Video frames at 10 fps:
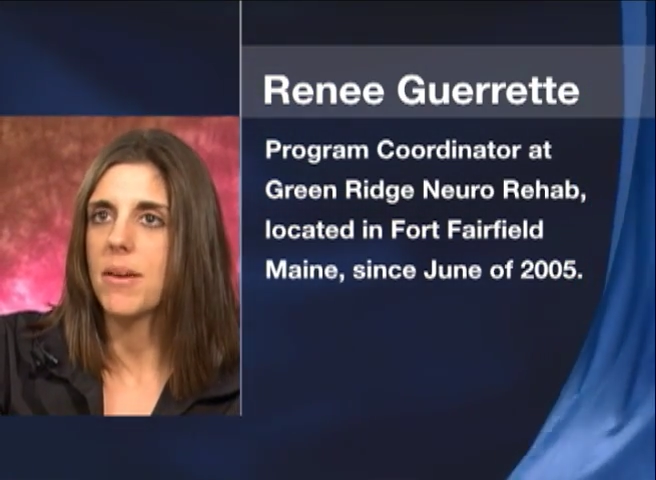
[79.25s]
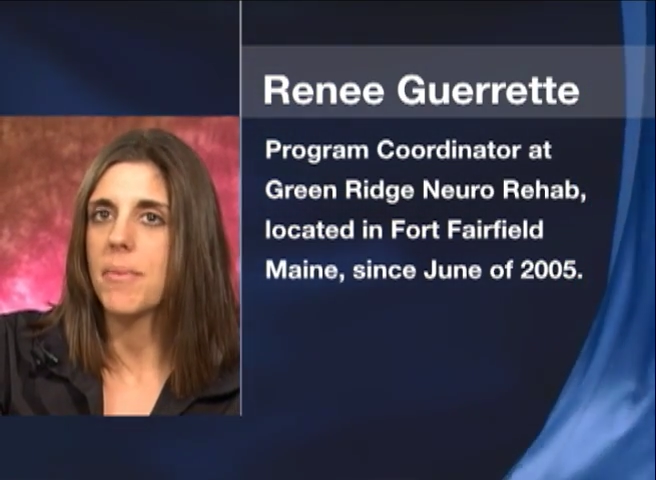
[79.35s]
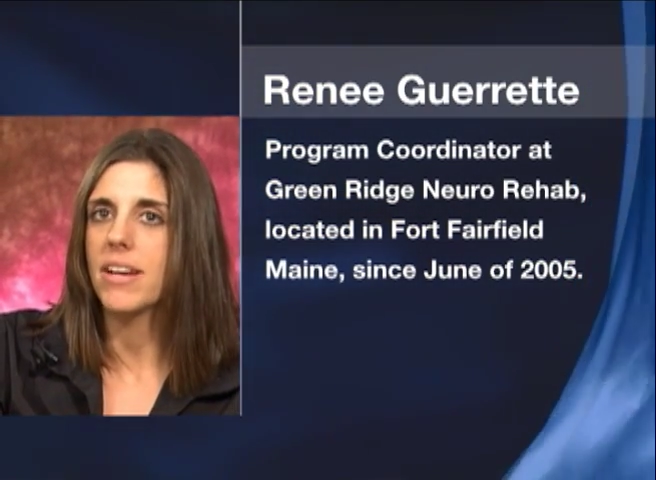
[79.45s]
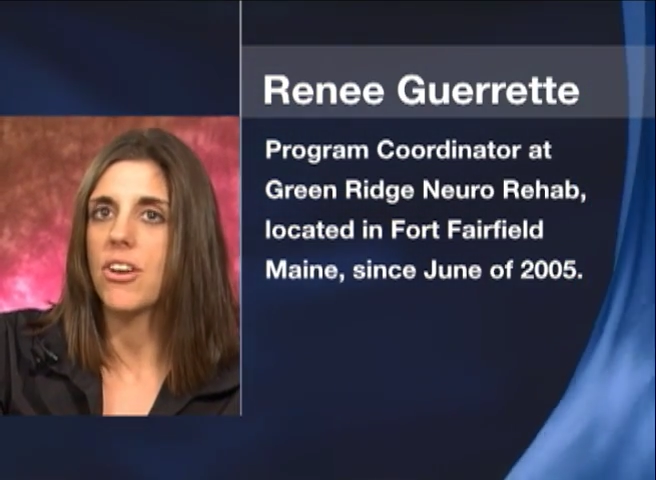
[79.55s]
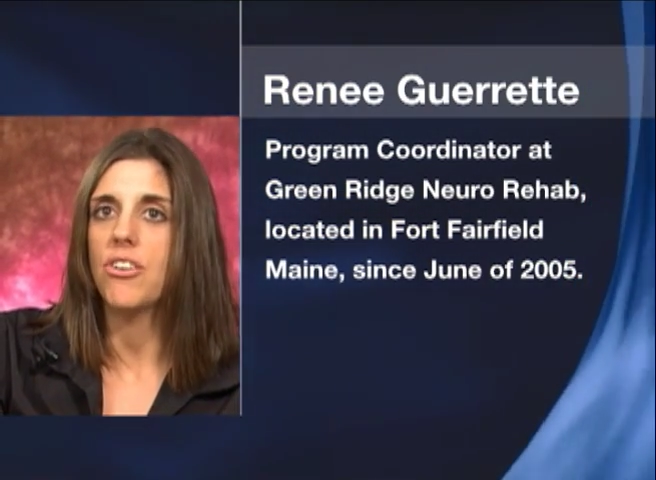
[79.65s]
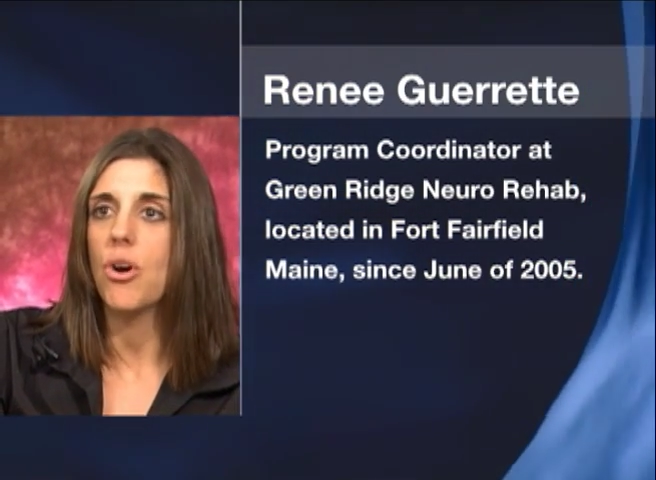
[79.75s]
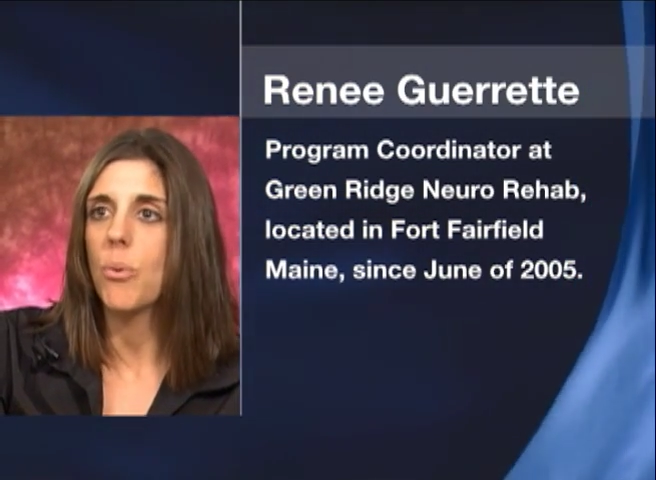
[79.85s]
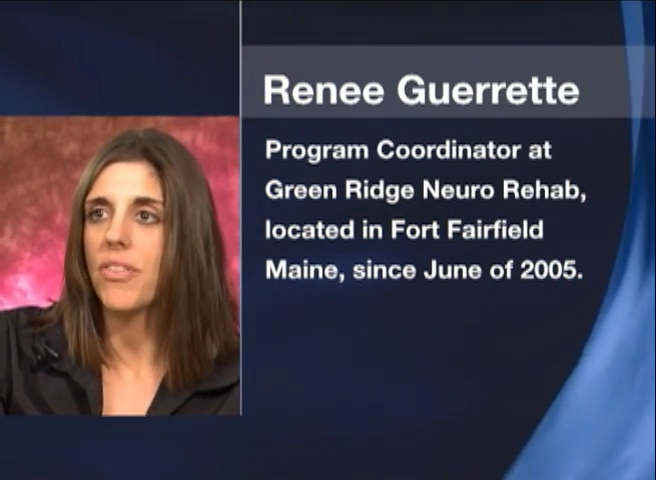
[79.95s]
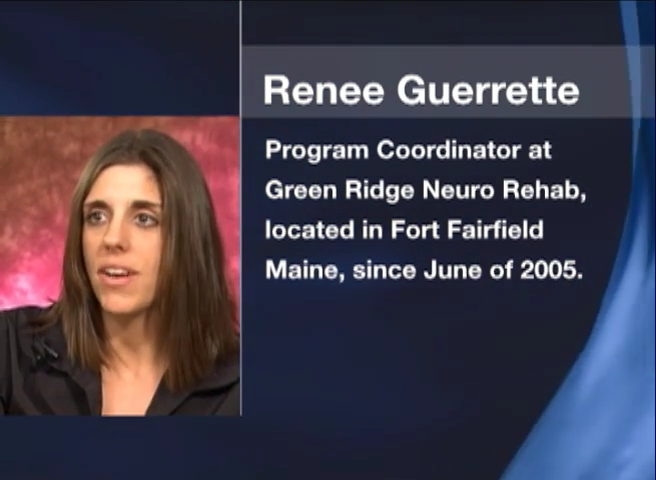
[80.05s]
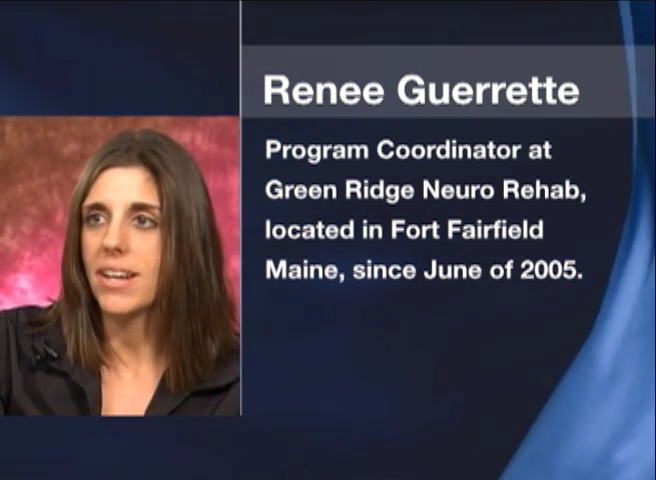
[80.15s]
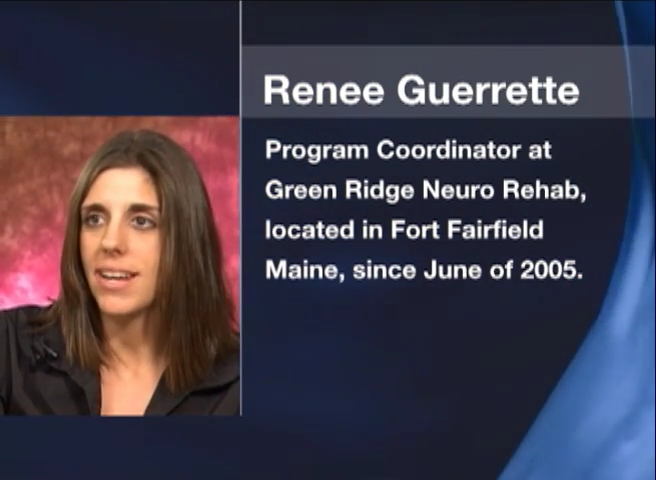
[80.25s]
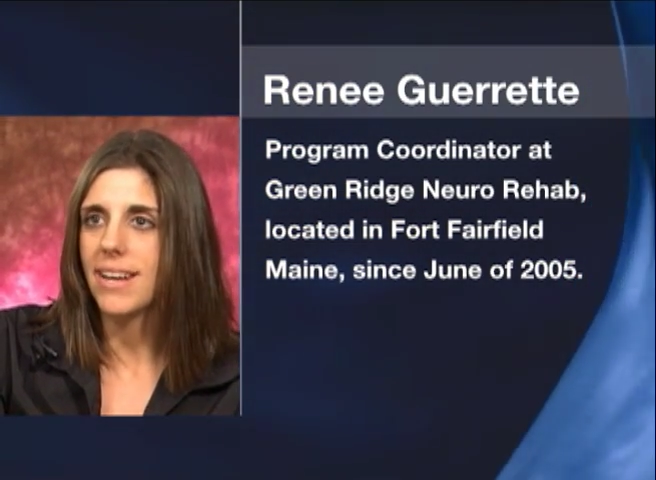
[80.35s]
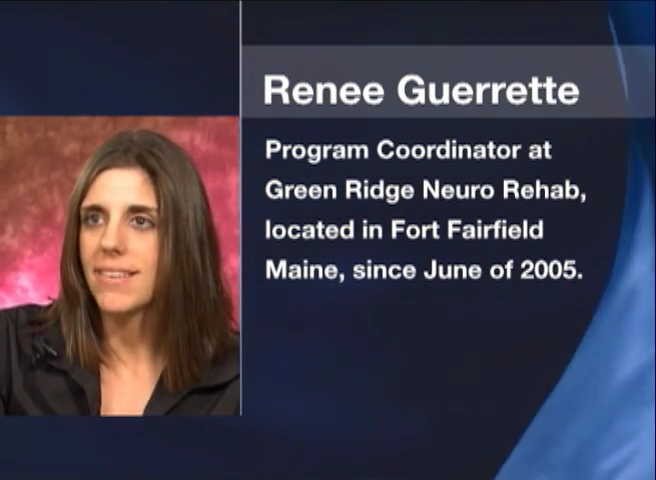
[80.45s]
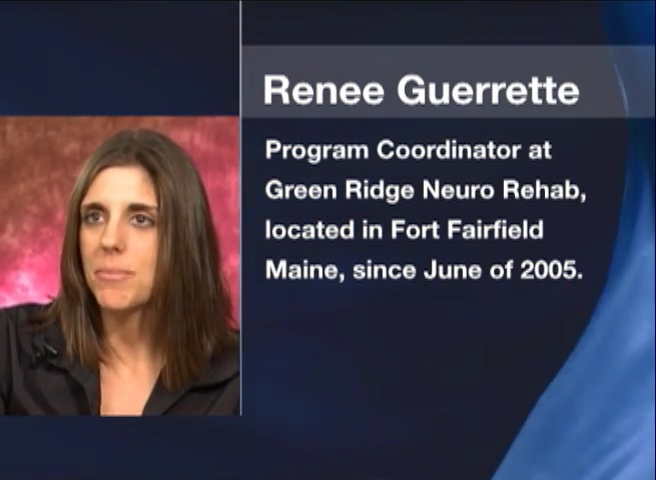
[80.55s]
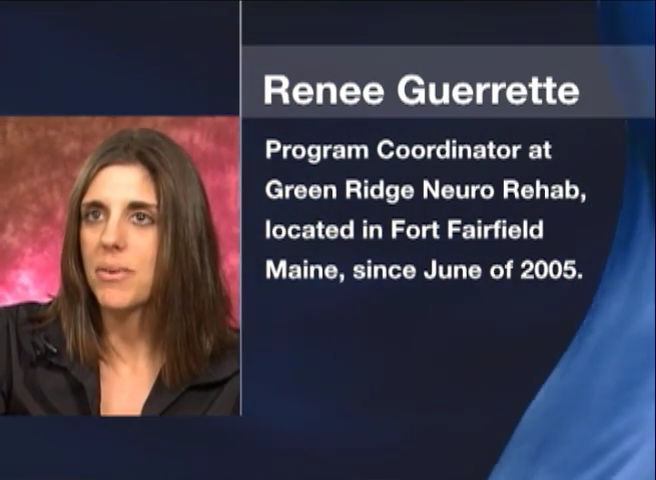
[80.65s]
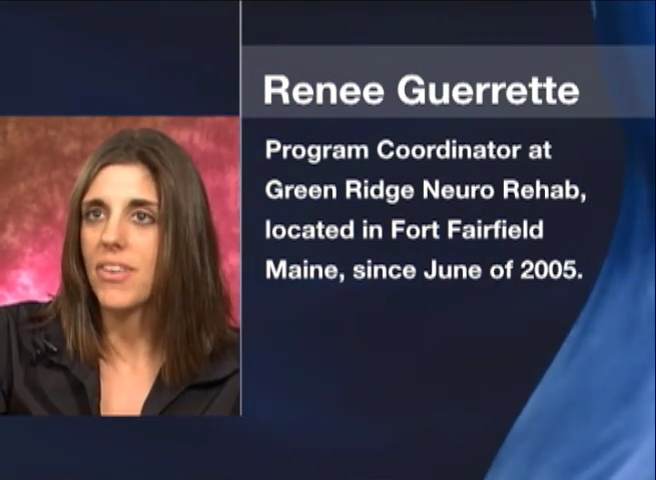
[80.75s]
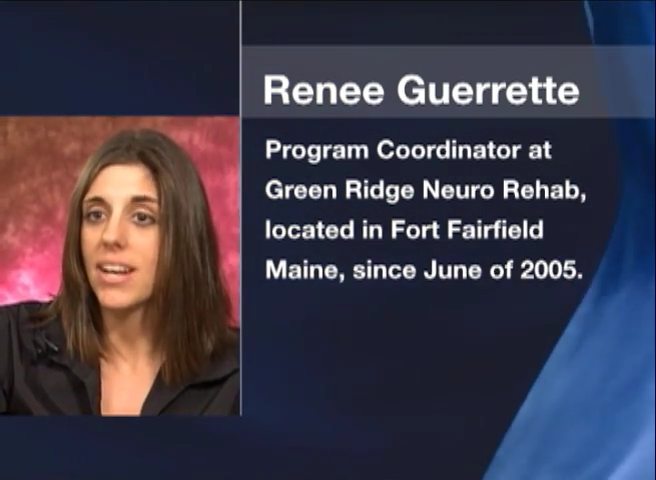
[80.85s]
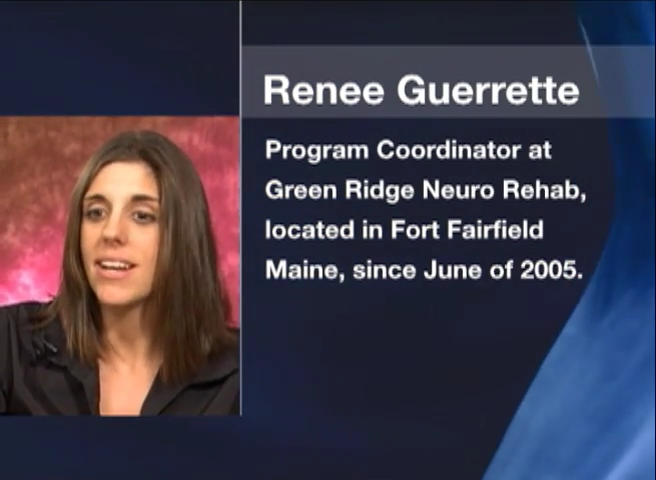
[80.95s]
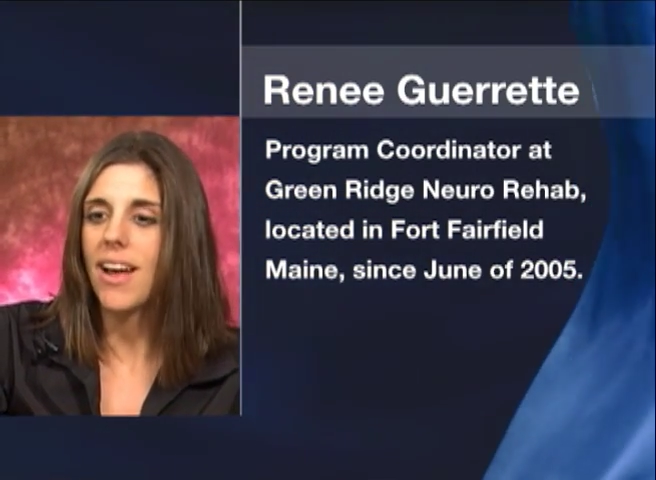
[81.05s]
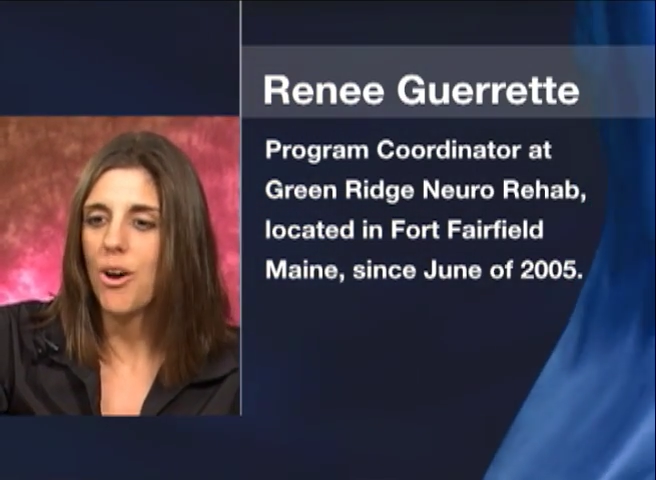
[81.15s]
They might not know what they need, but they
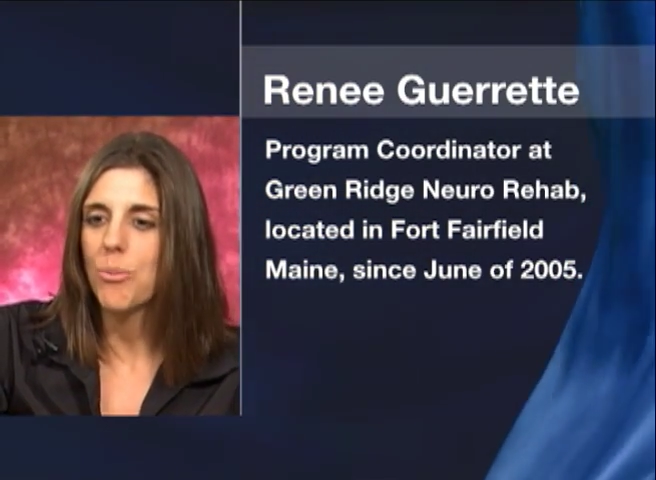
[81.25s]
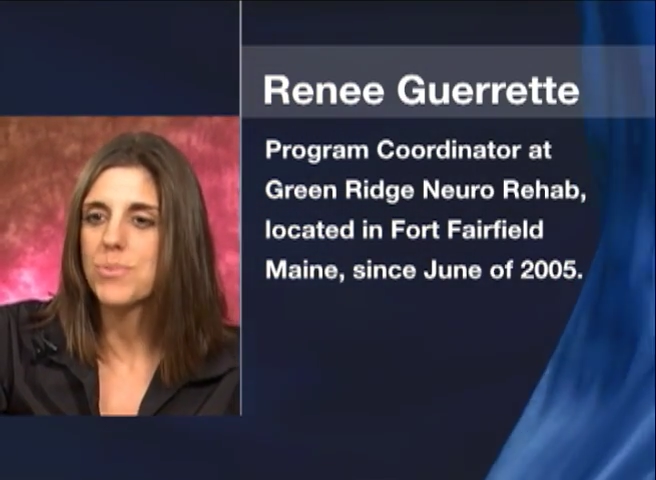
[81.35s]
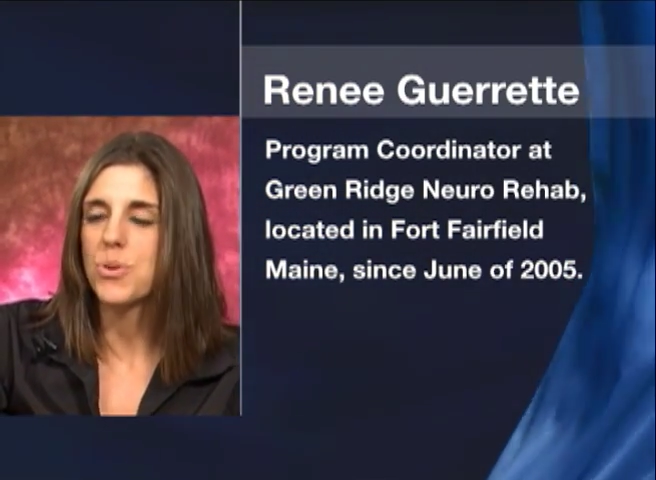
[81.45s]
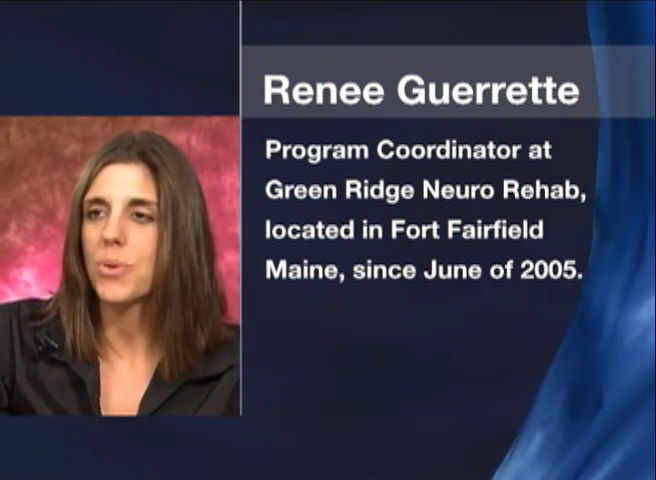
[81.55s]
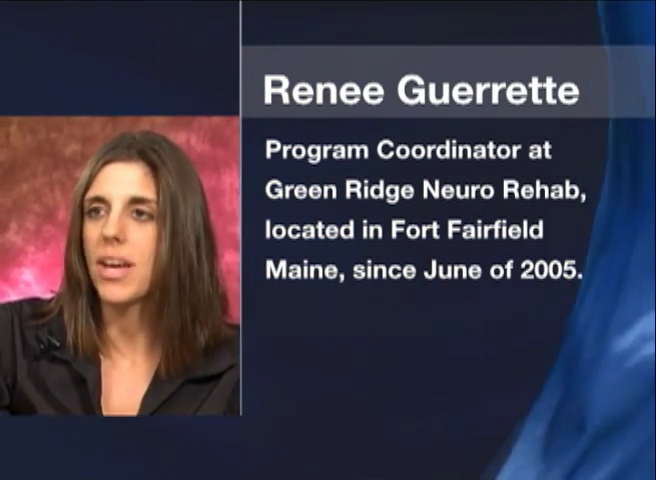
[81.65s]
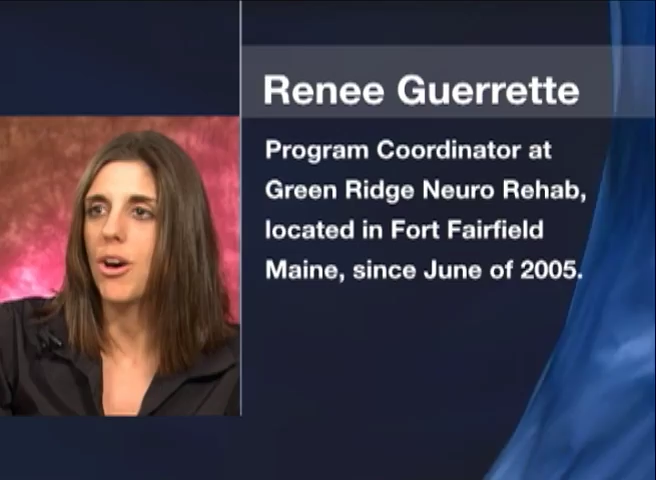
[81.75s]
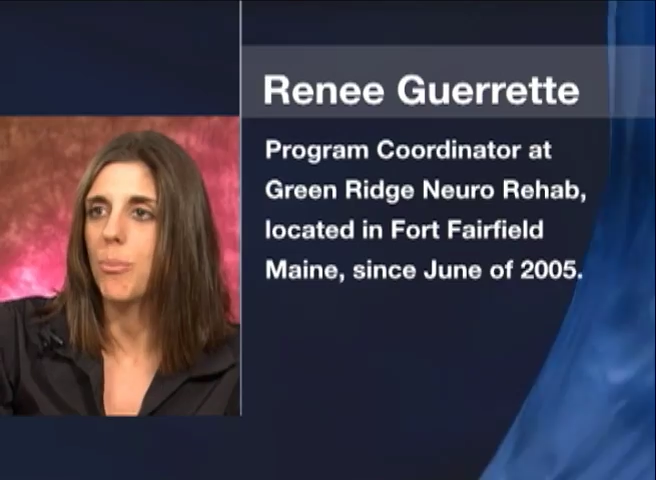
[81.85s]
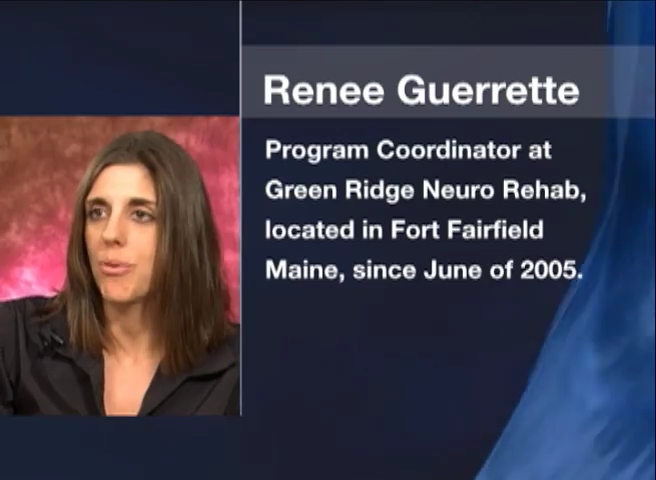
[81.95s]
need help, so we help